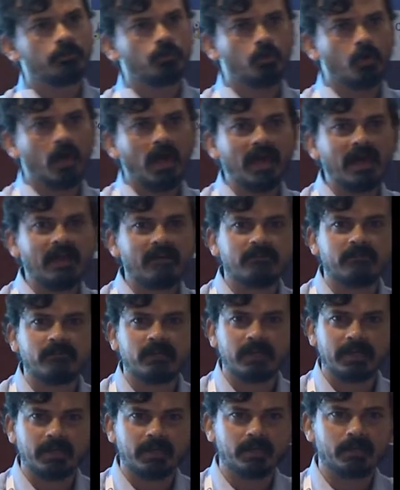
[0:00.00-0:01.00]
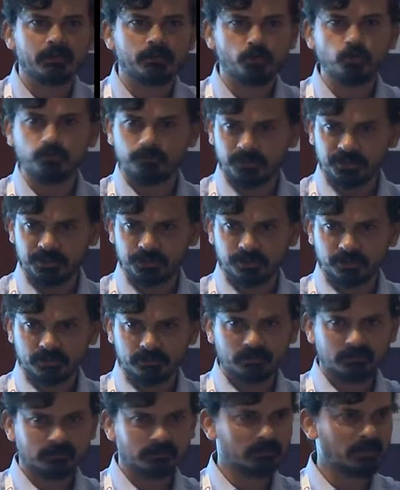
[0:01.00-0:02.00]
you have a new feature,
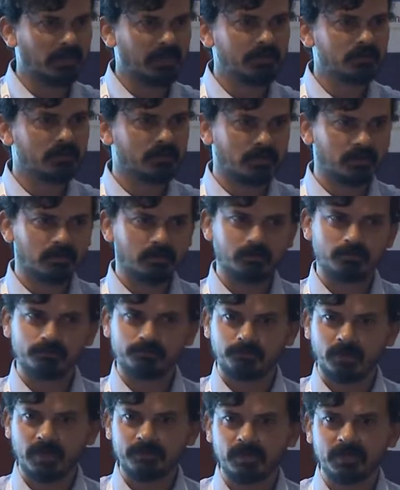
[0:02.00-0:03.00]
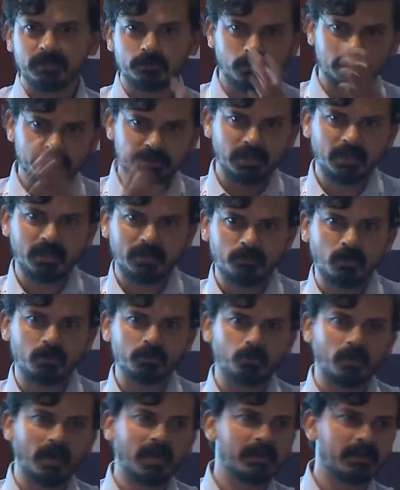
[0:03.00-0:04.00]
right? Uh, five minutes was there. I want
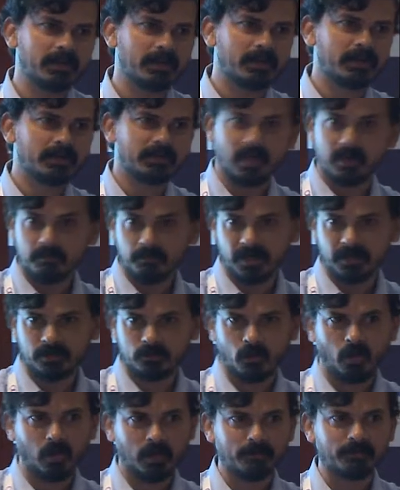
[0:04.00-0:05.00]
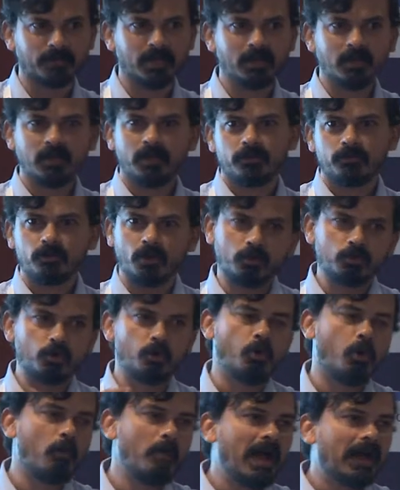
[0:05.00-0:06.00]
to add a ten minute column. You have to
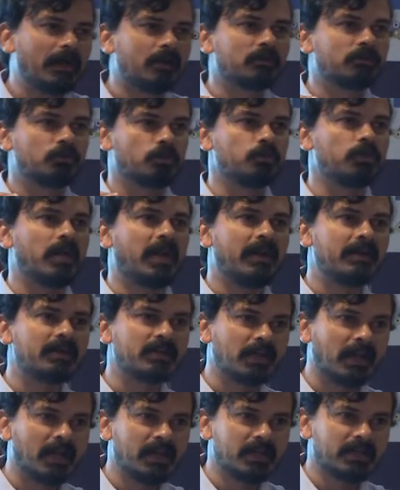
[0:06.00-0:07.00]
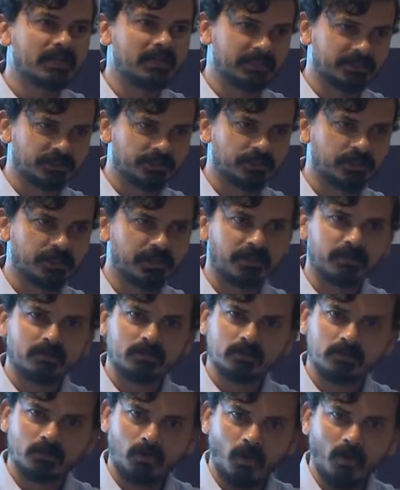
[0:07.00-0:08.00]
go back through the entire history
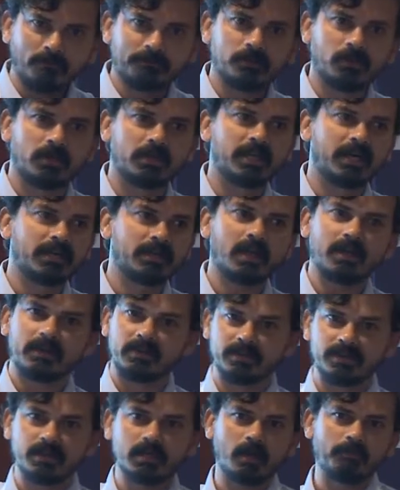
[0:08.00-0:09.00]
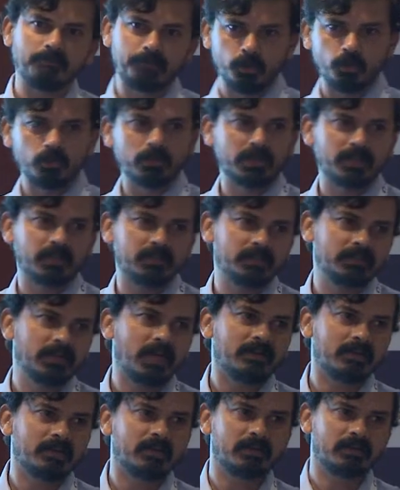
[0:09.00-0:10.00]
of your data and recompute
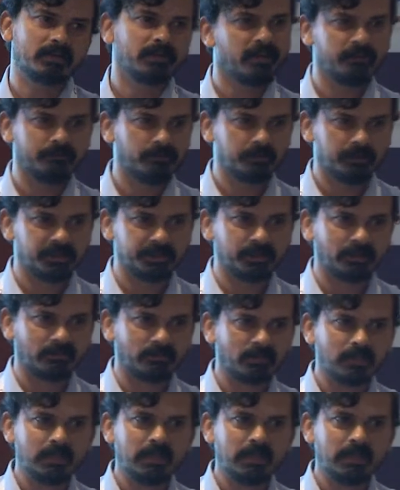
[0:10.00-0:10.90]
that uh, information.